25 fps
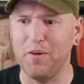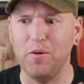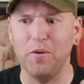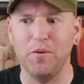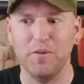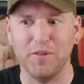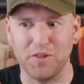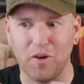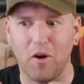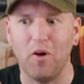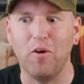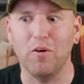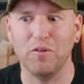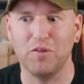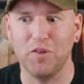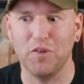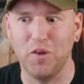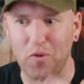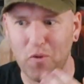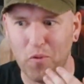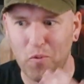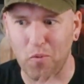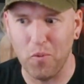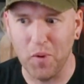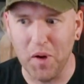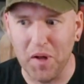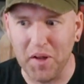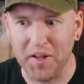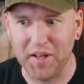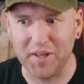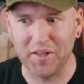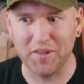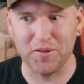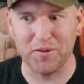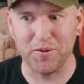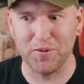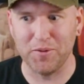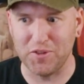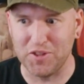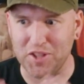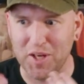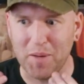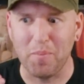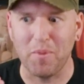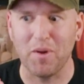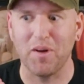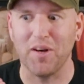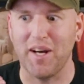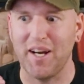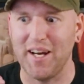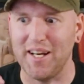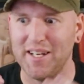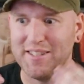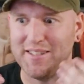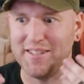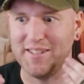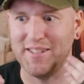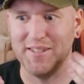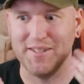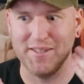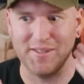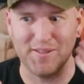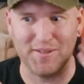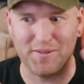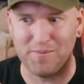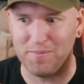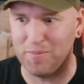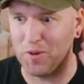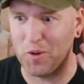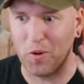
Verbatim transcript: who is also willing to jeopardize his